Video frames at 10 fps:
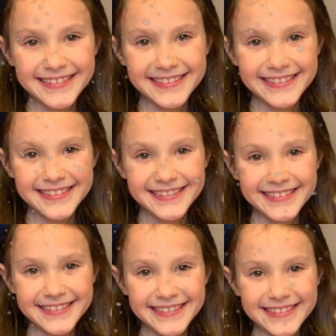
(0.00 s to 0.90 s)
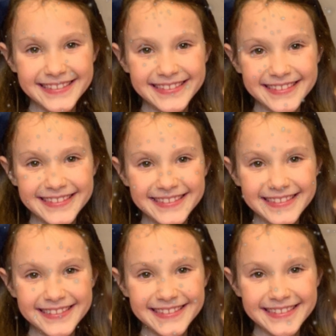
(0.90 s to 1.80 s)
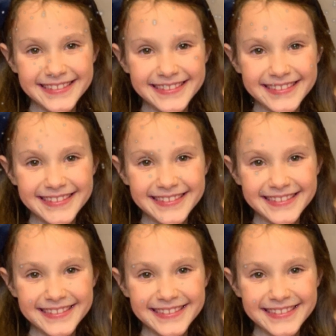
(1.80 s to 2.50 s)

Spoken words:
Nothing is said.